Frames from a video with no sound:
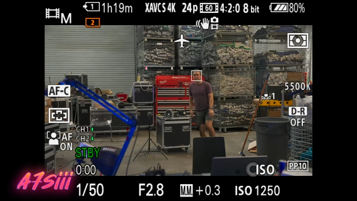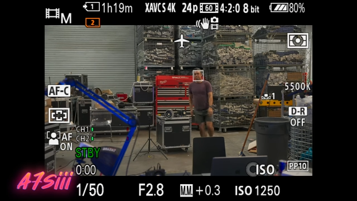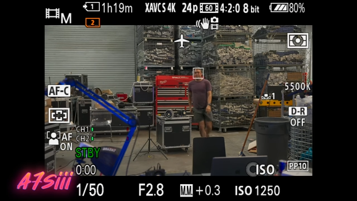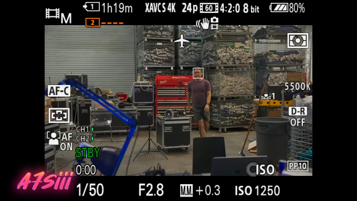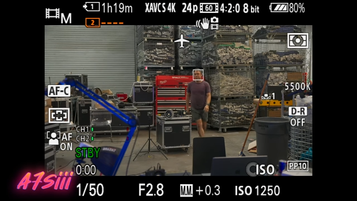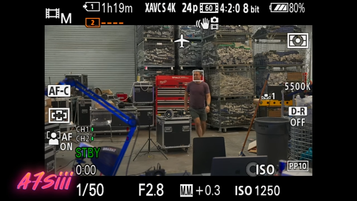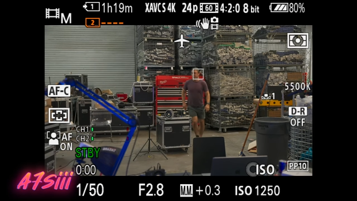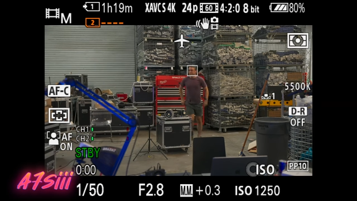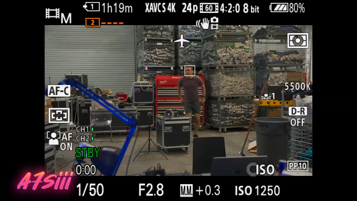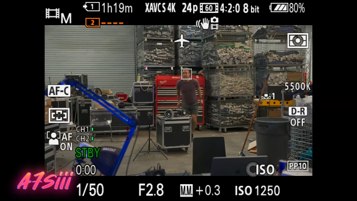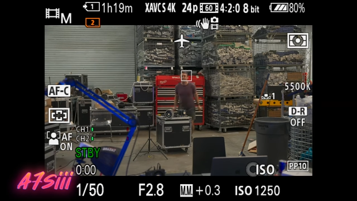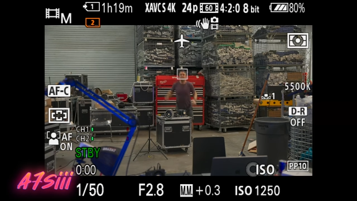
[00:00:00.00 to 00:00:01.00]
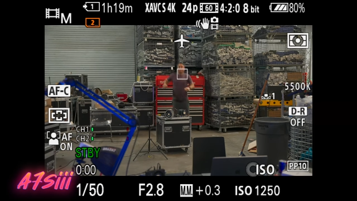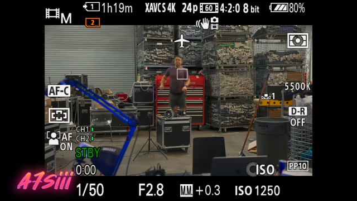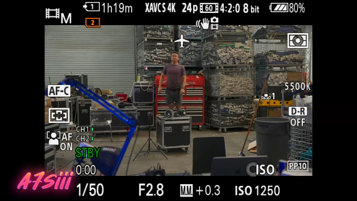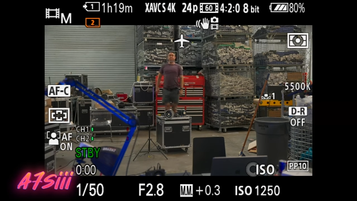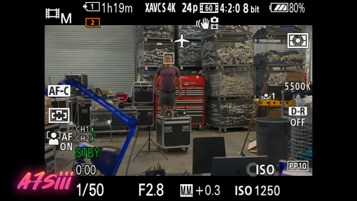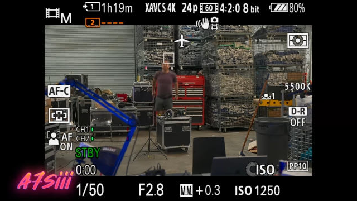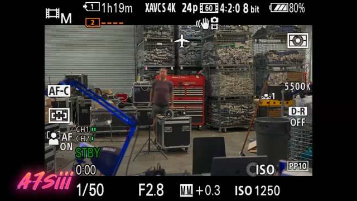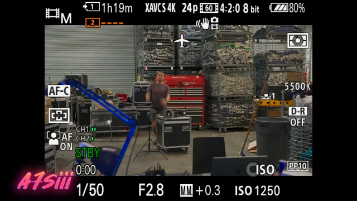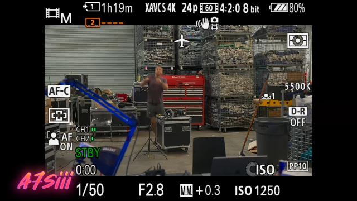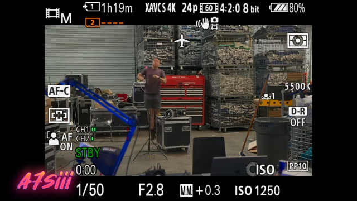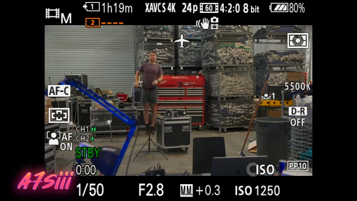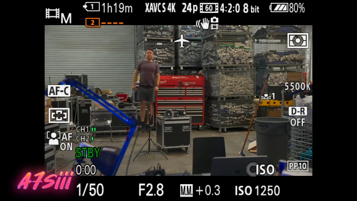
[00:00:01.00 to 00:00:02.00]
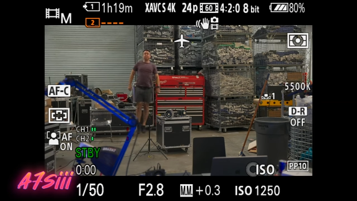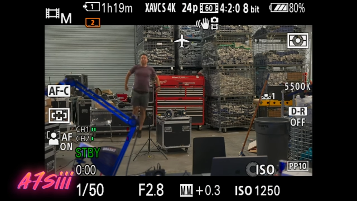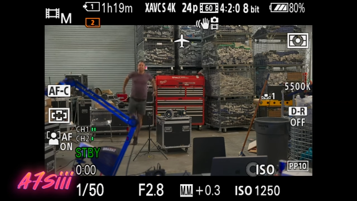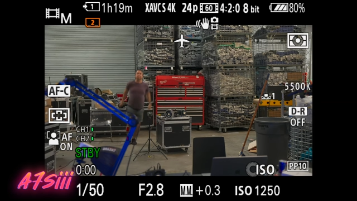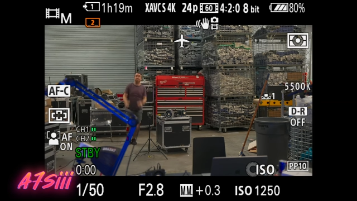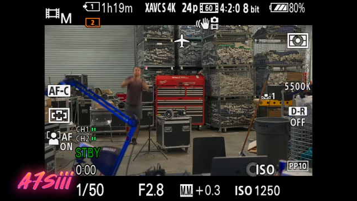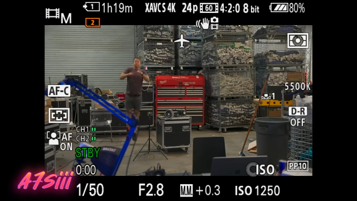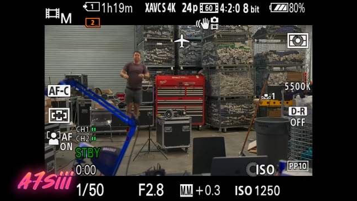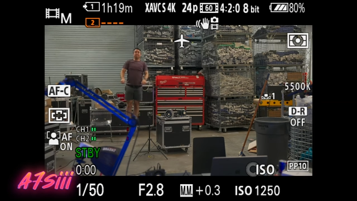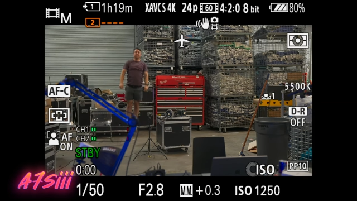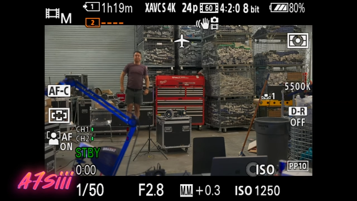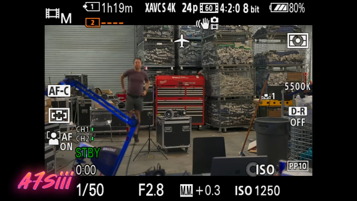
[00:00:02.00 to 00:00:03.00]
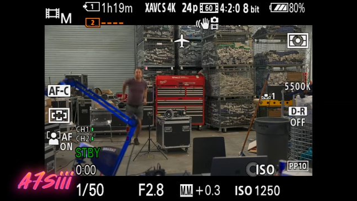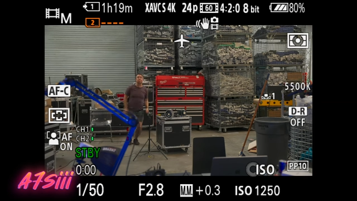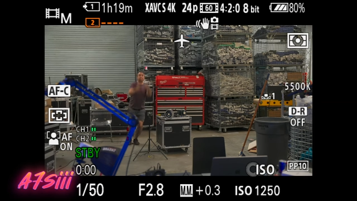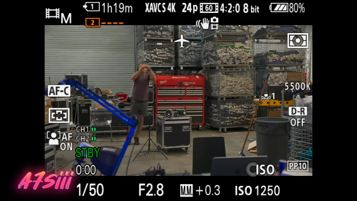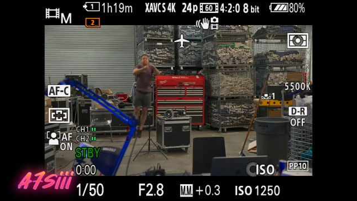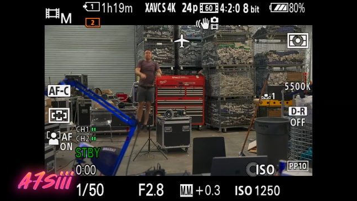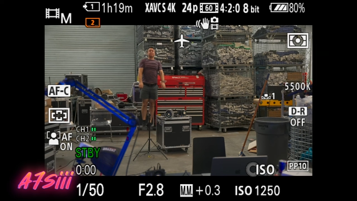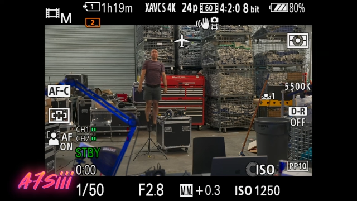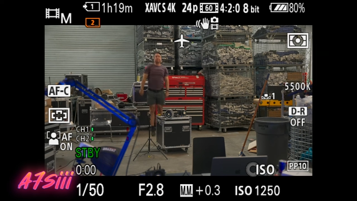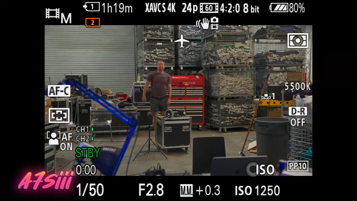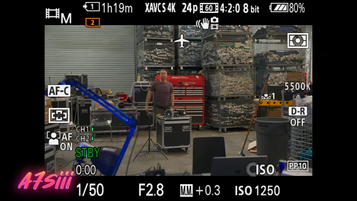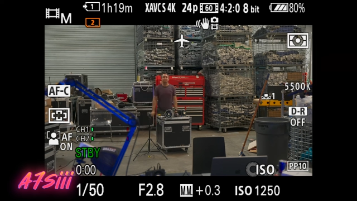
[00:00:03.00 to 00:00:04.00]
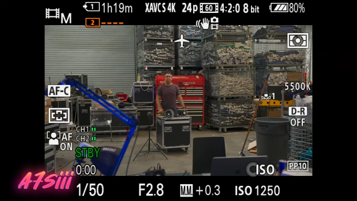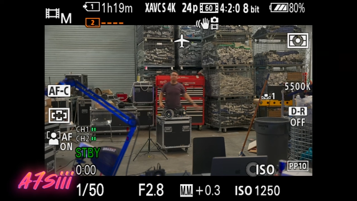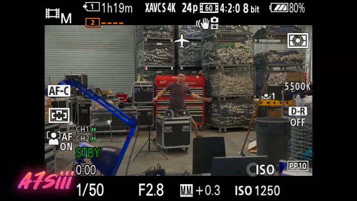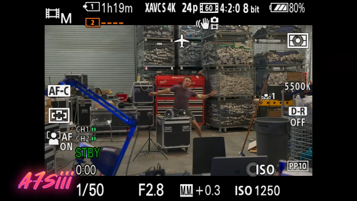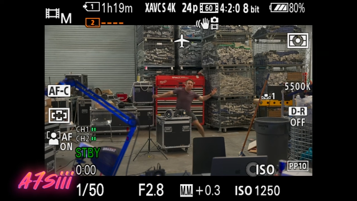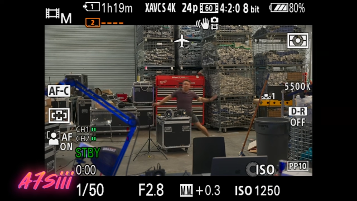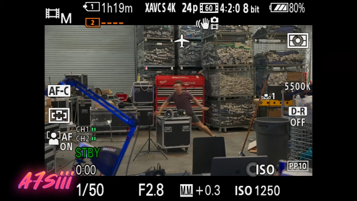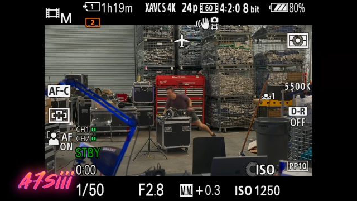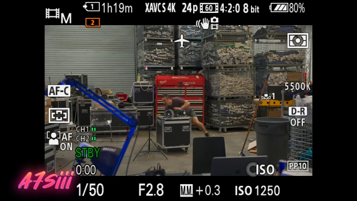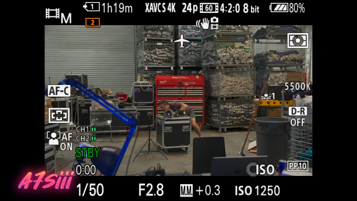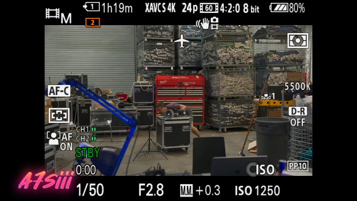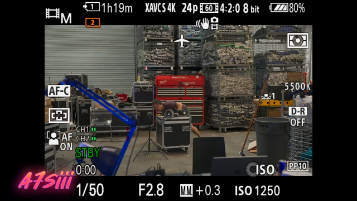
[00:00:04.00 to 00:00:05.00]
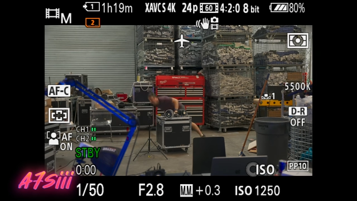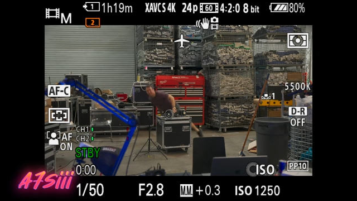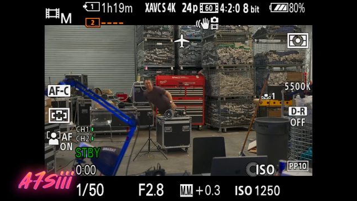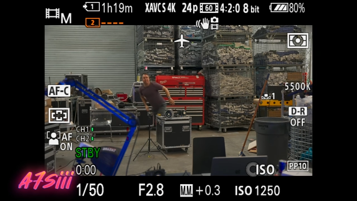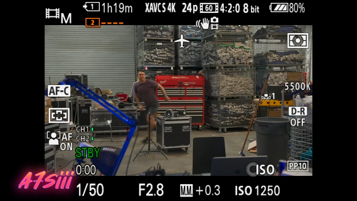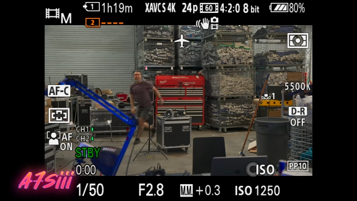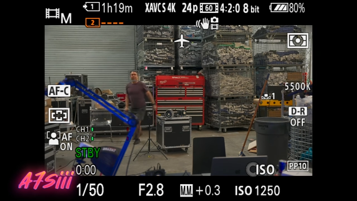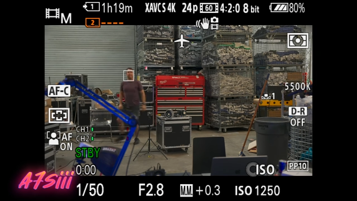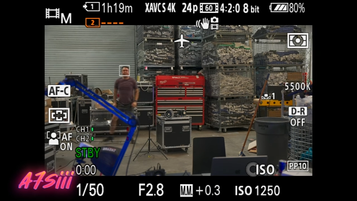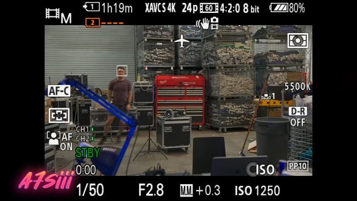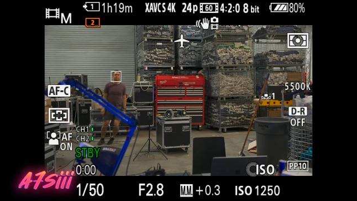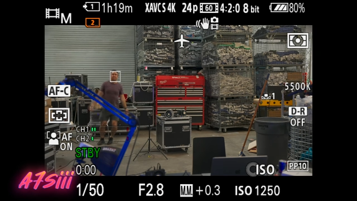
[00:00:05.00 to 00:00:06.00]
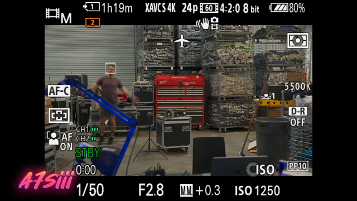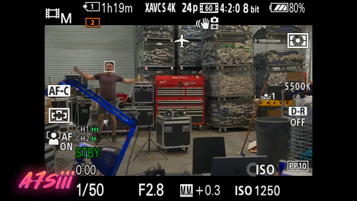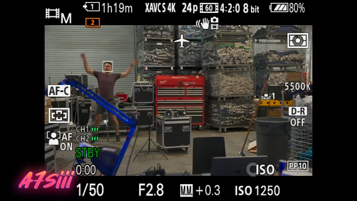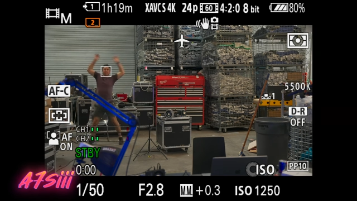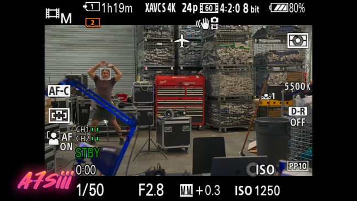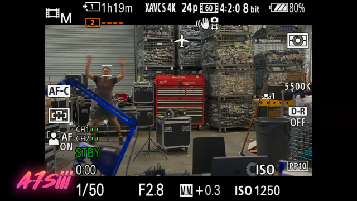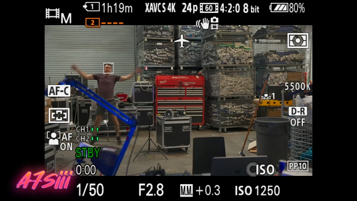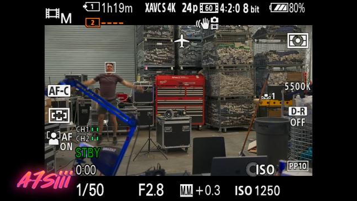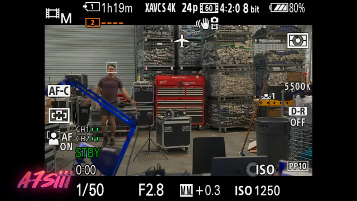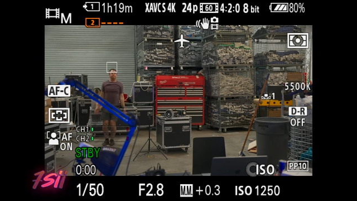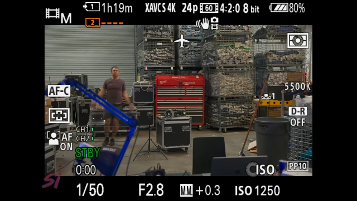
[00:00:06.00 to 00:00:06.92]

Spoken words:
[unreadable: no face in view]